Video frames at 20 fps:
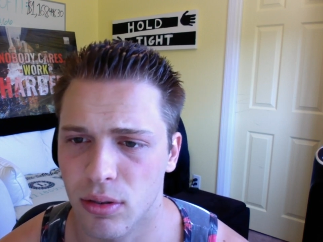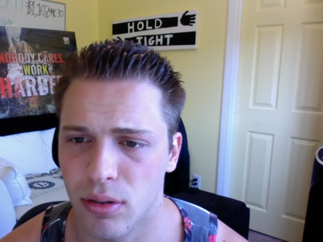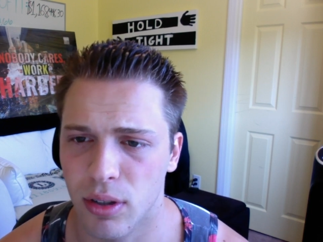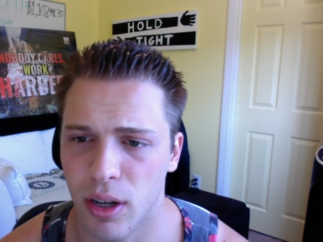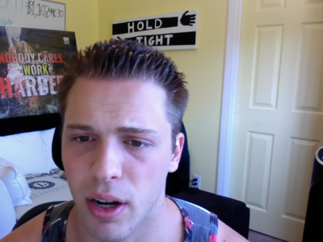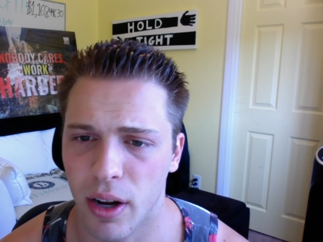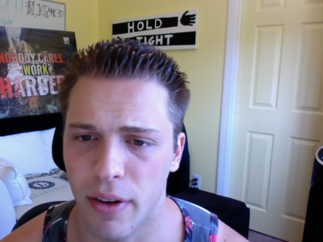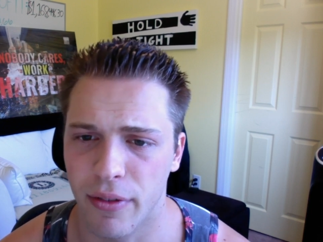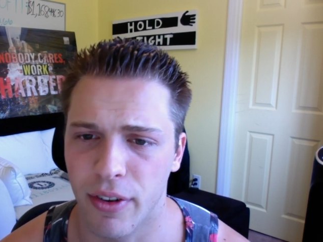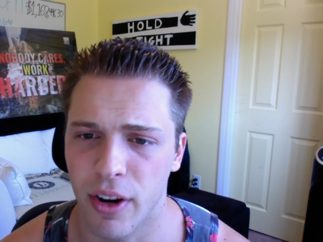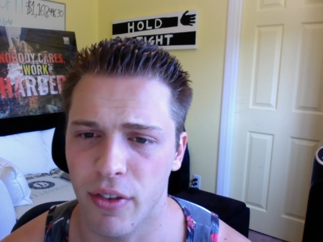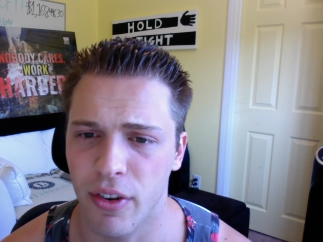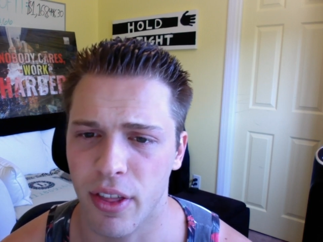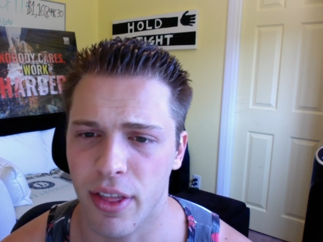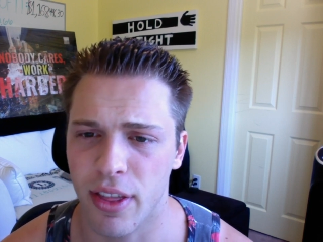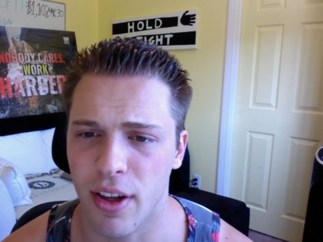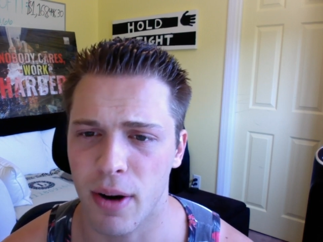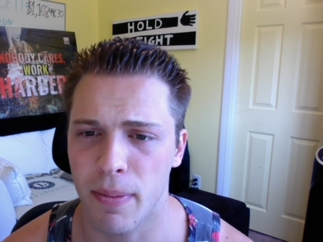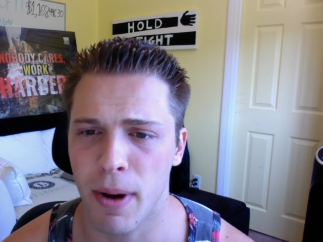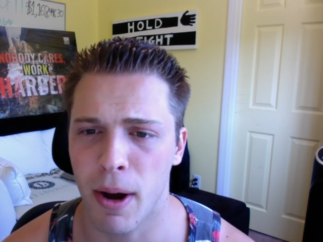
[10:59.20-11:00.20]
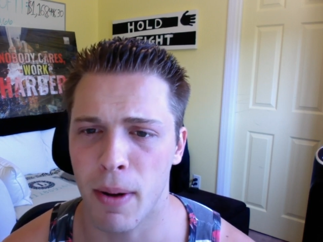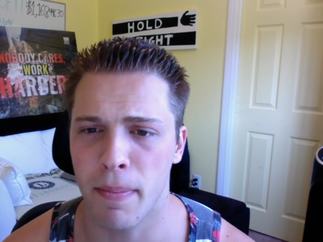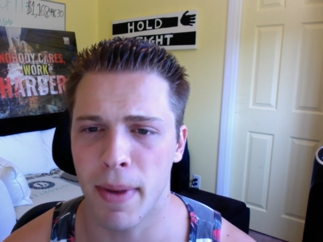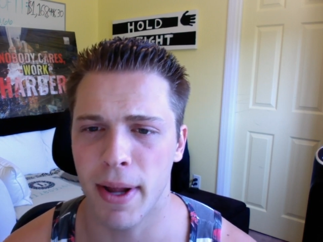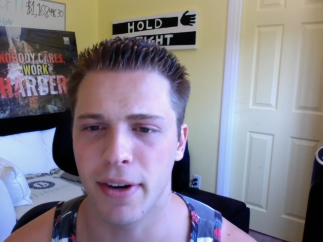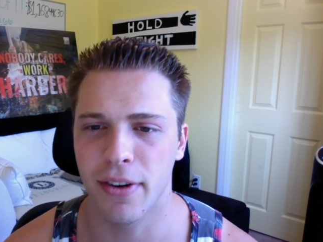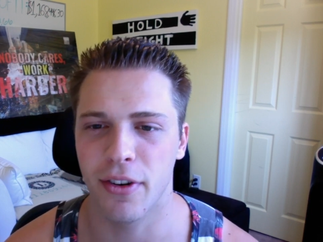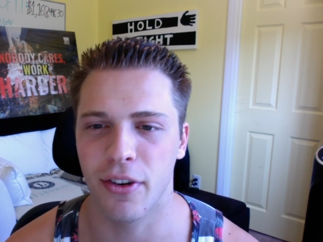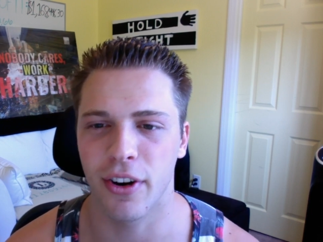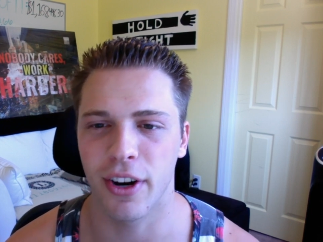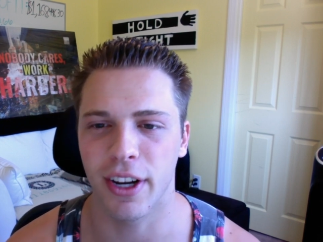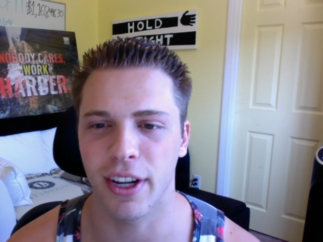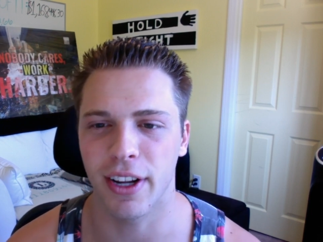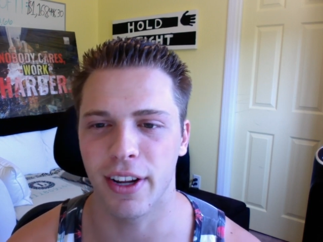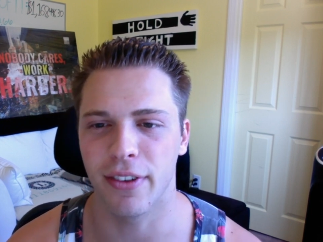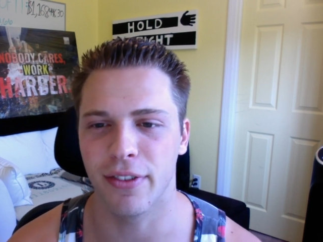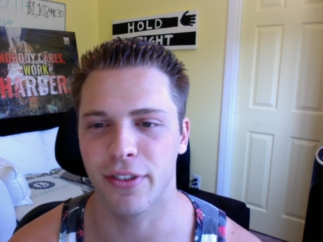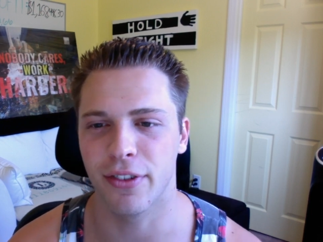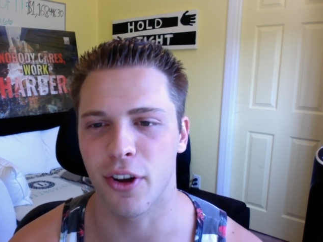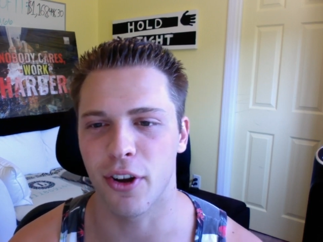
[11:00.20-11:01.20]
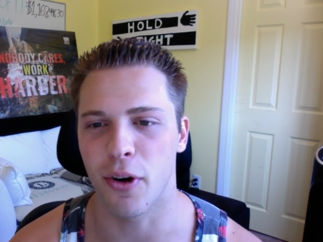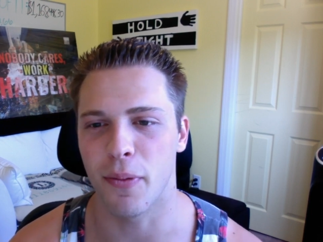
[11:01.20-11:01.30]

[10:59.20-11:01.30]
have you ever thought about mentoring? If so,